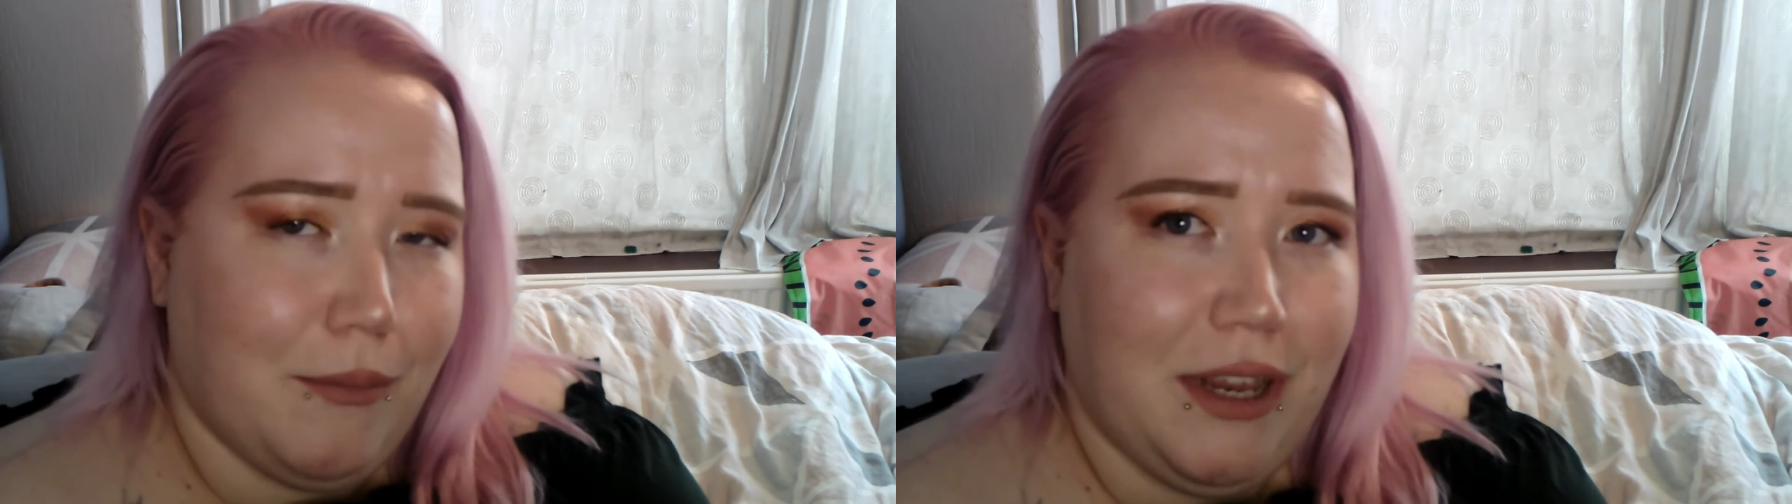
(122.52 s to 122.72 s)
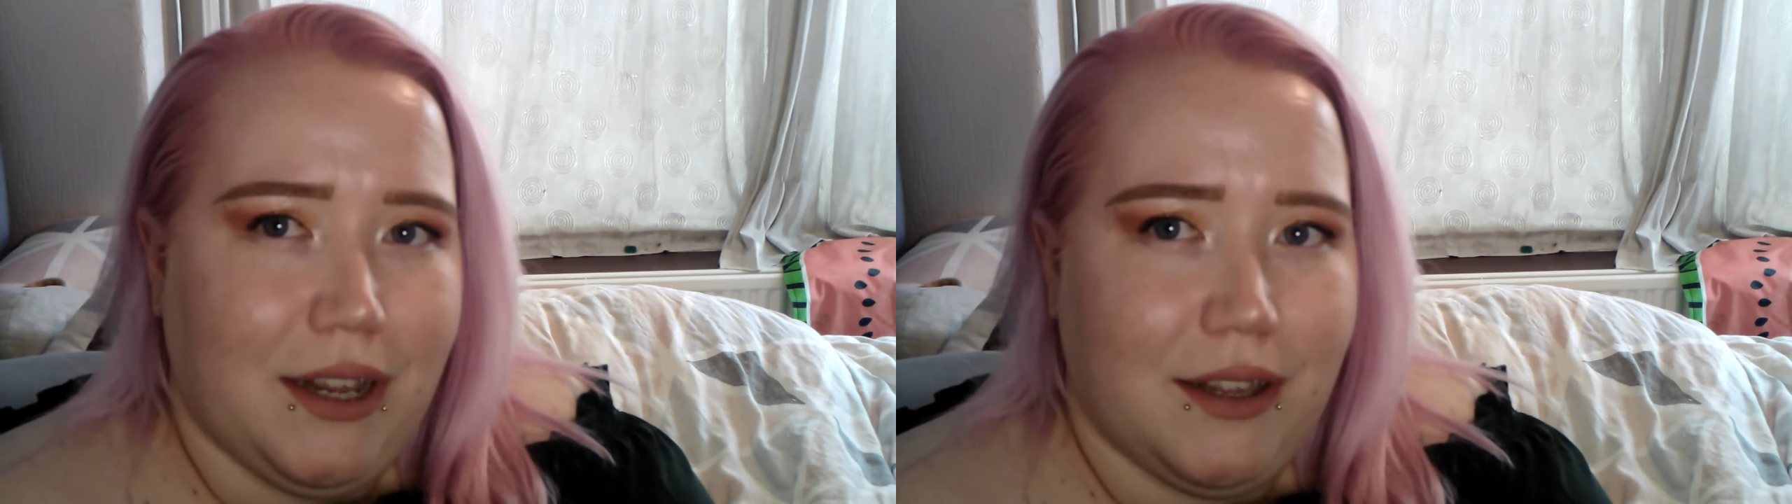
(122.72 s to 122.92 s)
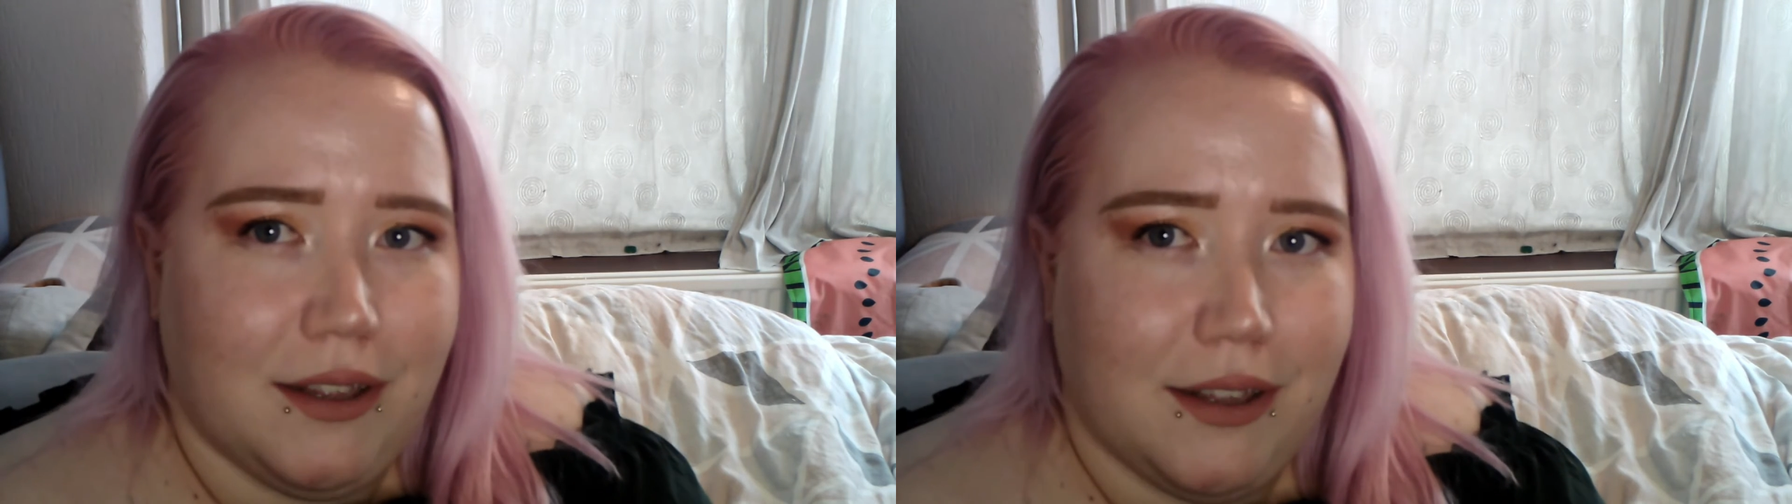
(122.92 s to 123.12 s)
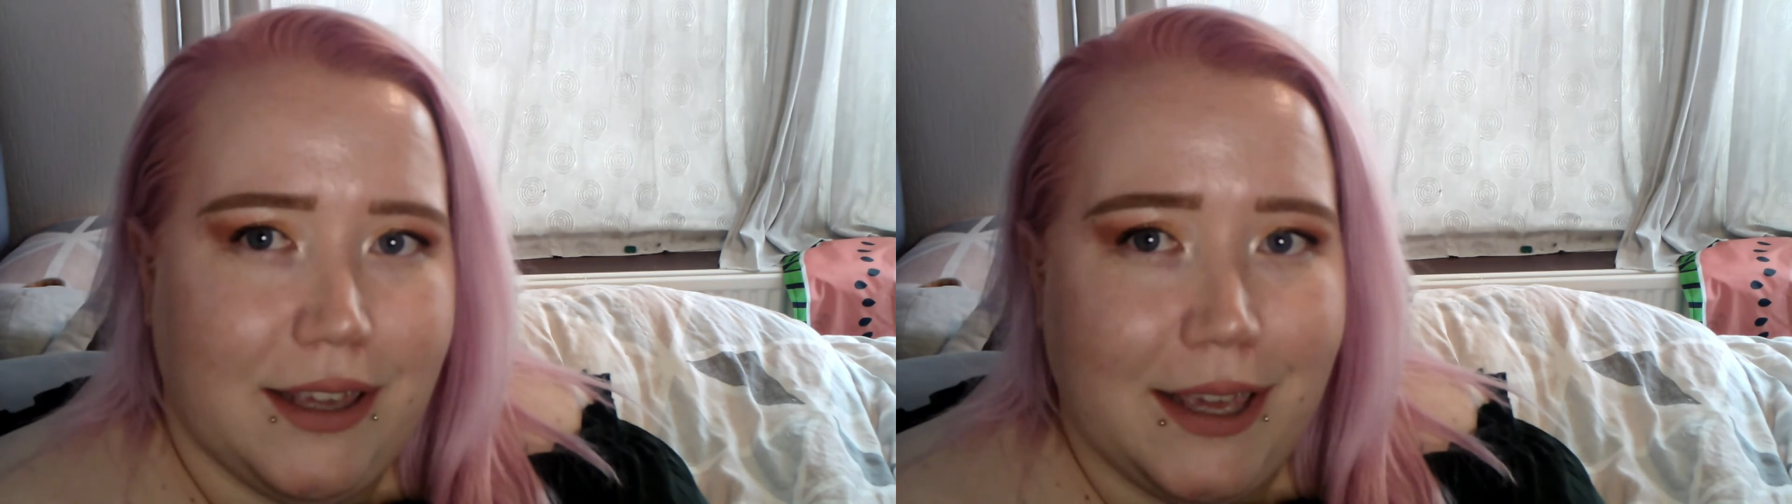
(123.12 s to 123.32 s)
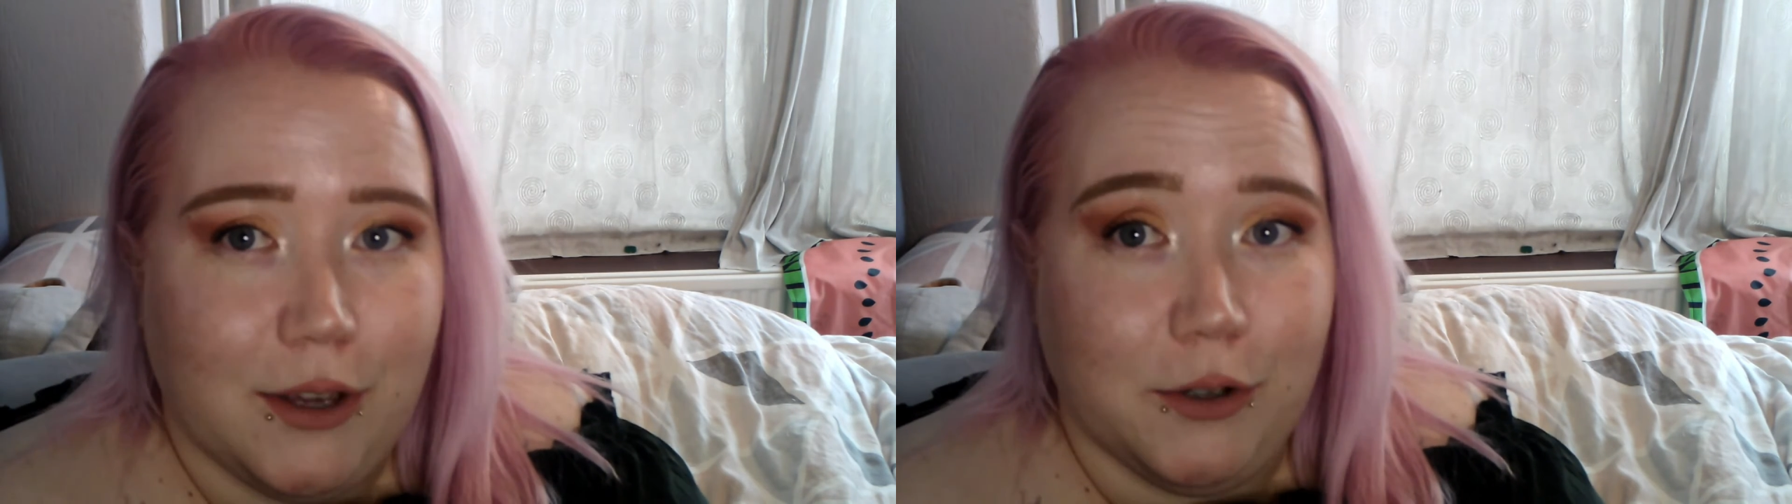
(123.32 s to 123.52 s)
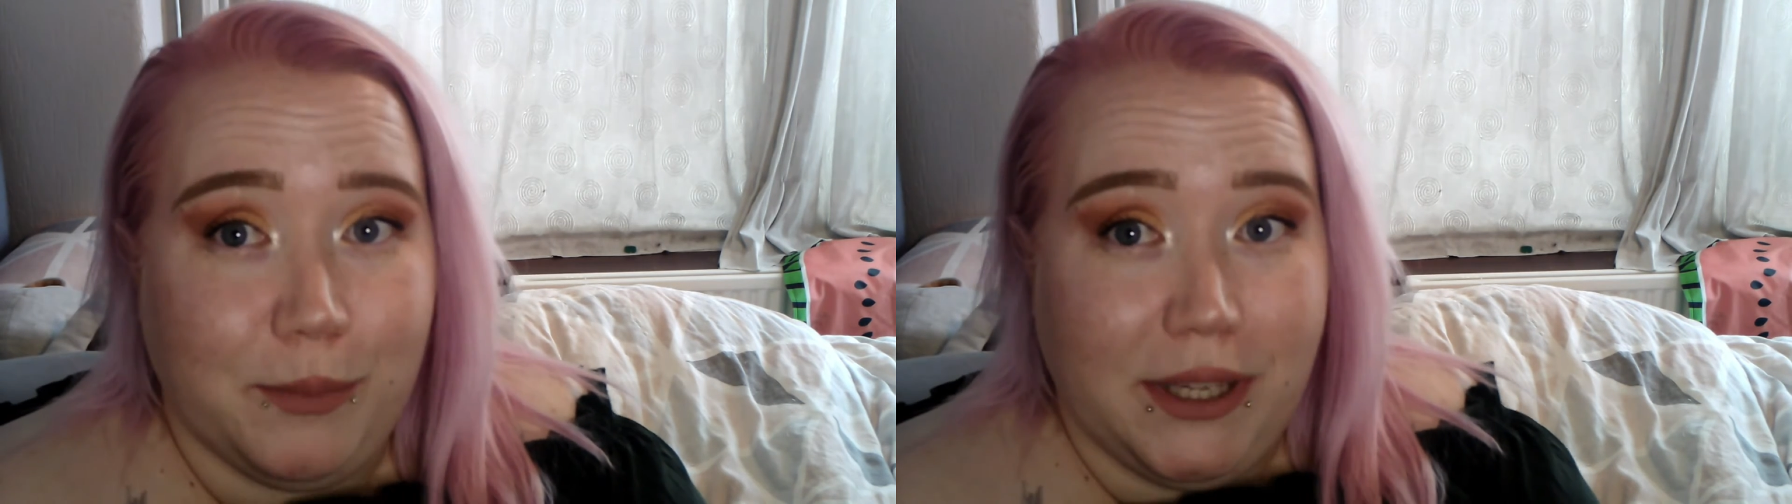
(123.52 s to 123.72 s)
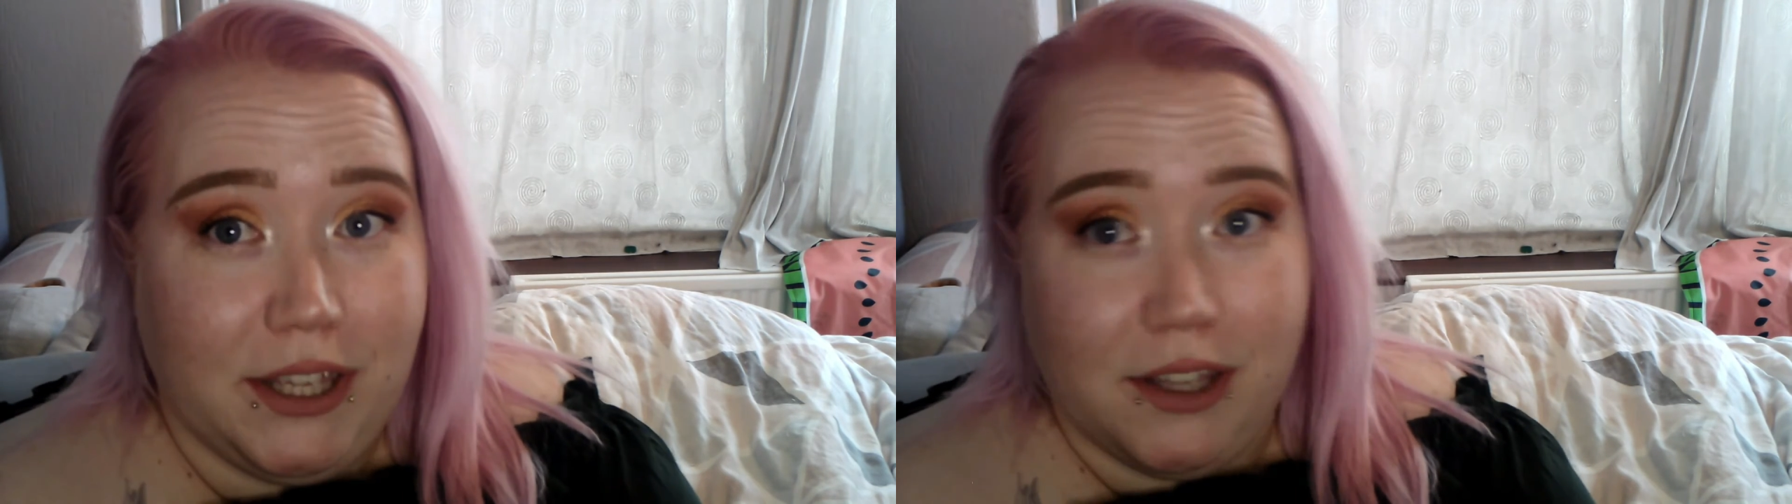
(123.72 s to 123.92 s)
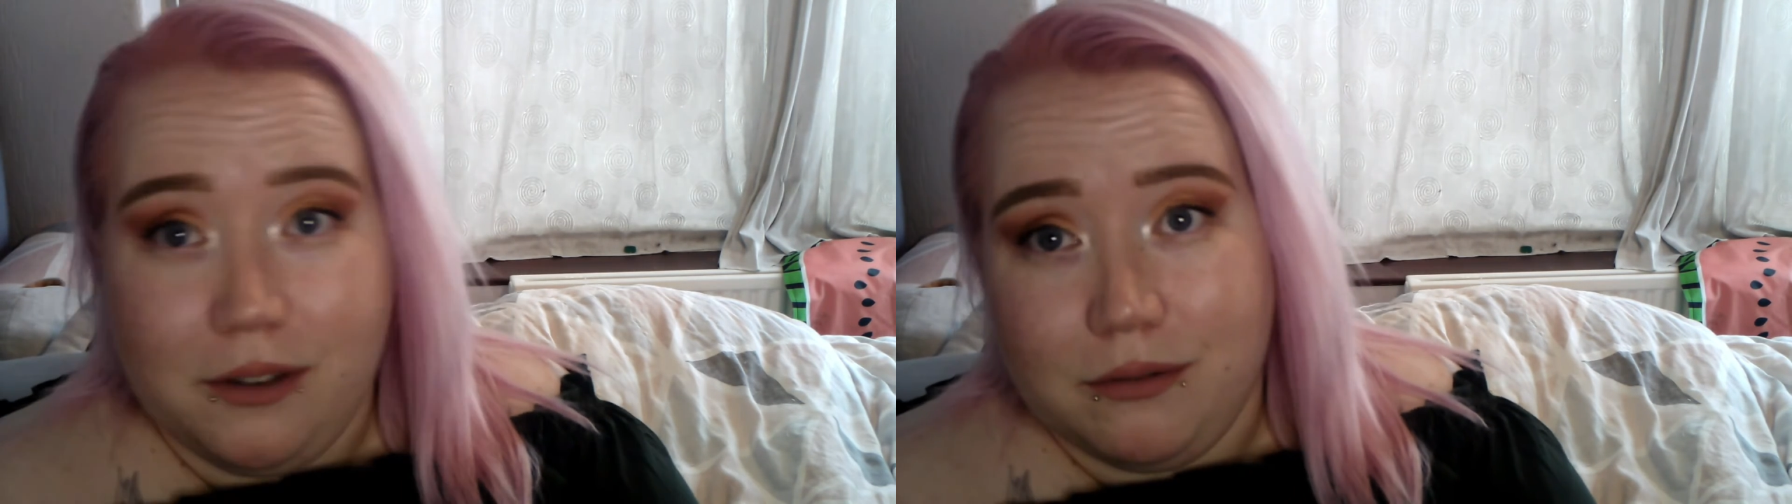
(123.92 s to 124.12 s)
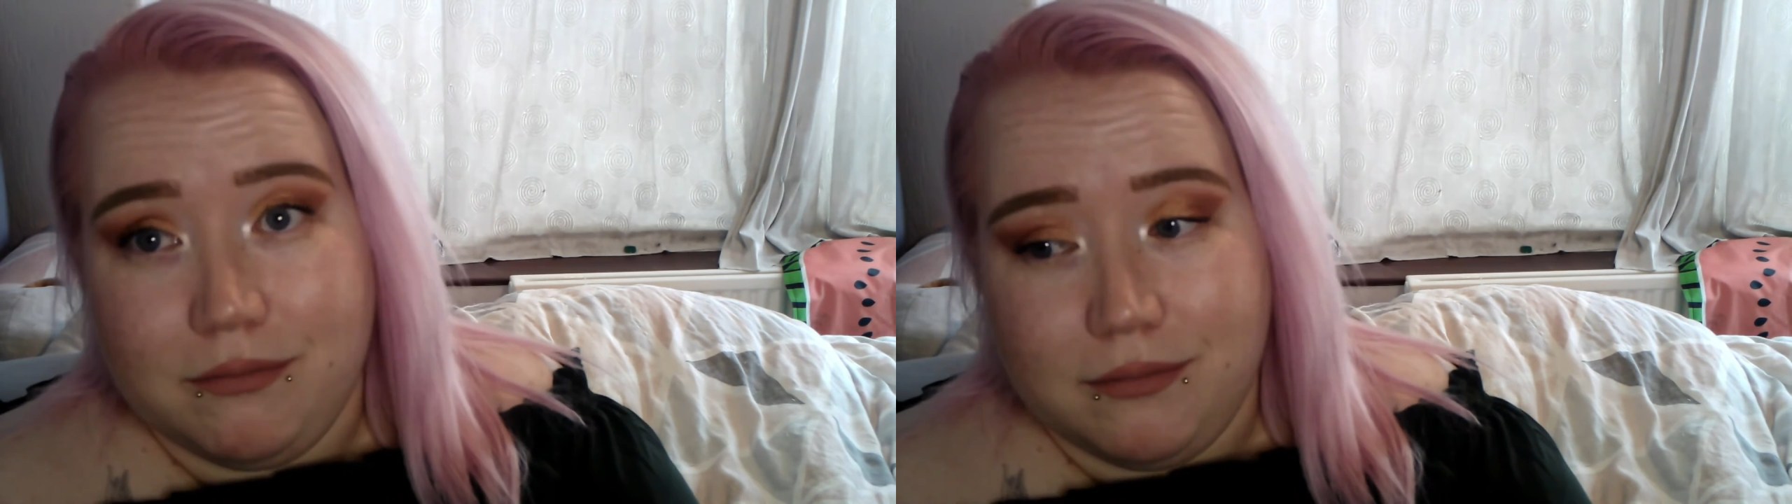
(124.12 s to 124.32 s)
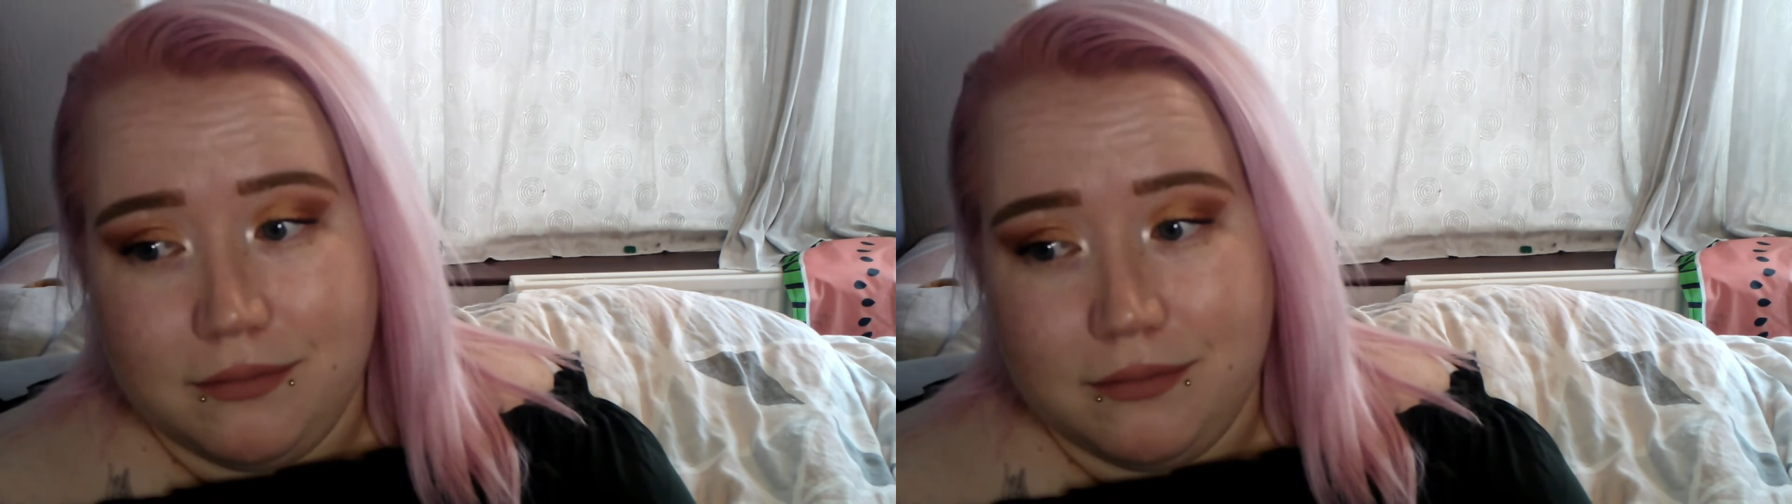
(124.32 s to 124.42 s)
I mean, it could be cute,